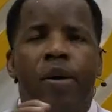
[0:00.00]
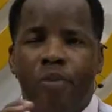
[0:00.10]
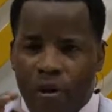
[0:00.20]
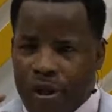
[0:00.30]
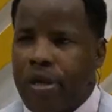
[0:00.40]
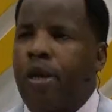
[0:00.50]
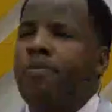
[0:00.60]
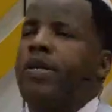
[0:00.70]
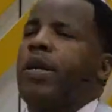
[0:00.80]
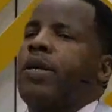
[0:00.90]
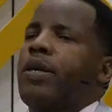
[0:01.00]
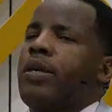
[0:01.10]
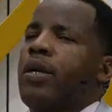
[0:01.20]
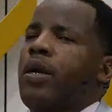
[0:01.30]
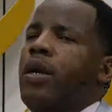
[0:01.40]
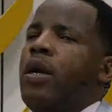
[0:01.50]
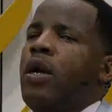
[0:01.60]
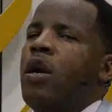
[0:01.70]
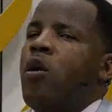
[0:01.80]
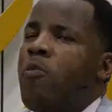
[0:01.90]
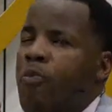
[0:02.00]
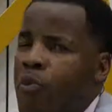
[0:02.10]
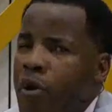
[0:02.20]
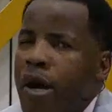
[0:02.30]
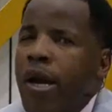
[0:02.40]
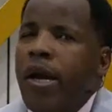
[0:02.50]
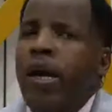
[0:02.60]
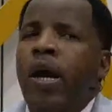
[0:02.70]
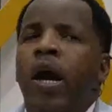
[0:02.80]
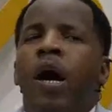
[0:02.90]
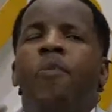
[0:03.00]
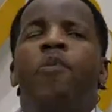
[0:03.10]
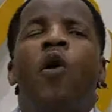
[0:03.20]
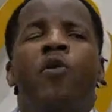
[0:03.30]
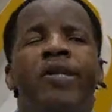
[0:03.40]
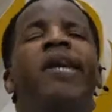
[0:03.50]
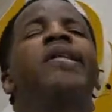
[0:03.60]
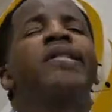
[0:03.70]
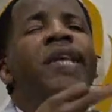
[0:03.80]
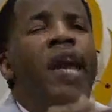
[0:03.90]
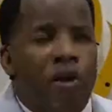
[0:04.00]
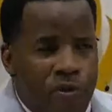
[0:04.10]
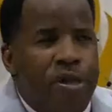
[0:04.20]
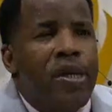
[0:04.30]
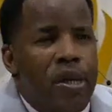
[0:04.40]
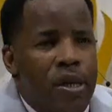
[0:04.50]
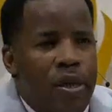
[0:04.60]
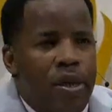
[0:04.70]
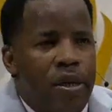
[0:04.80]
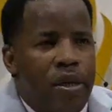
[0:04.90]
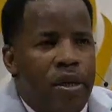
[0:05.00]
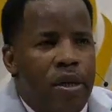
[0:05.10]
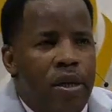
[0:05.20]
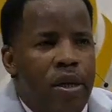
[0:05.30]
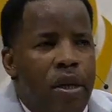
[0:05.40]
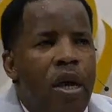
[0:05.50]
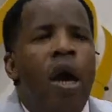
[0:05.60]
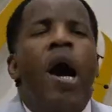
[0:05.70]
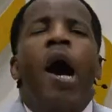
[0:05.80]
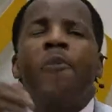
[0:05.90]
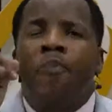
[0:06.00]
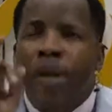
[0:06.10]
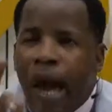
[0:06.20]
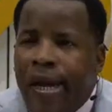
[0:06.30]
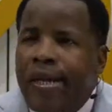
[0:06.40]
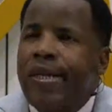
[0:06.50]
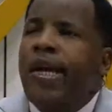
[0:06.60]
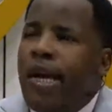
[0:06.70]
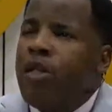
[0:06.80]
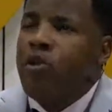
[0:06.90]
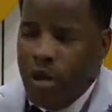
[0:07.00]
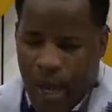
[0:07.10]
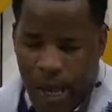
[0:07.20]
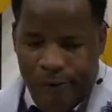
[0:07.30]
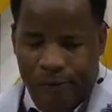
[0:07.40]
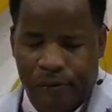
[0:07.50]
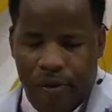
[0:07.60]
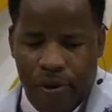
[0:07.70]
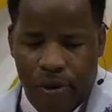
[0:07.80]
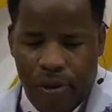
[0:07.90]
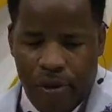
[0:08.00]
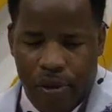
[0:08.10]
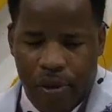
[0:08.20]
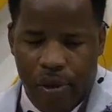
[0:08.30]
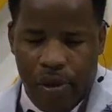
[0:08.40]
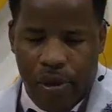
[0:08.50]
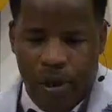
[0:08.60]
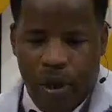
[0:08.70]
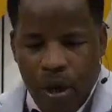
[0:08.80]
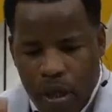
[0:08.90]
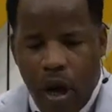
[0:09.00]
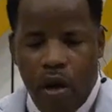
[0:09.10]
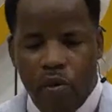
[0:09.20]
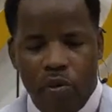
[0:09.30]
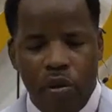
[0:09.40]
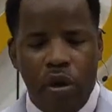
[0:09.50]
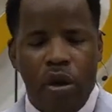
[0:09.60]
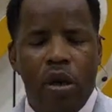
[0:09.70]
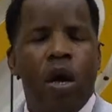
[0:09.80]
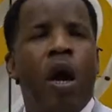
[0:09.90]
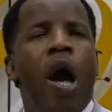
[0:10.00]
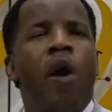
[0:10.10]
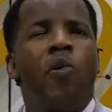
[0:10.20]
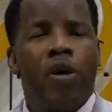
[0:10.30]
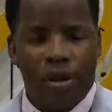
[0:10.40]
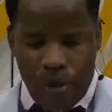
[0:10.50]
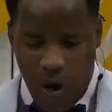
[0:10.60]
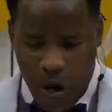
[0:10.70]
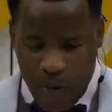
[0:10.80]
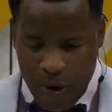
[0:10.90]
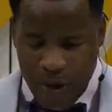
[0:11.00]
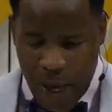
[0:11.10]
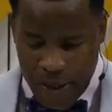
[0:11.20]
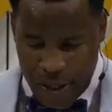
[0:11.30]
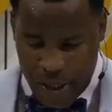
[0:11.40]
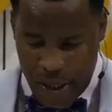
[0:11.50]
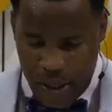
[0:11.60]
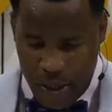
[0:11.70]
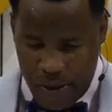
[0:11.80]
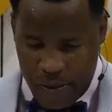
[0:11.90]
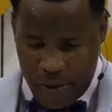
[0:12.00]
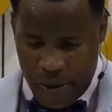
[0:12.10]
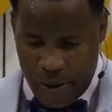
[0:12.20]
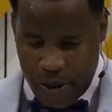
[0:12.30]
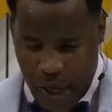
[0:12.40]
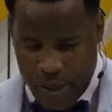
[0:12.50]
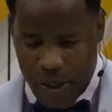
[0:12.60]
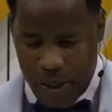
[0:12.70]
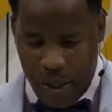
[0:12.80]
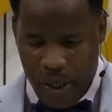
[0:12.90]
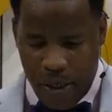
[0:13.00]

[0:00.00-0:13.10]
about something, pray about integrity. Apply it in your life. Now, I want to talk about chastity. Chastity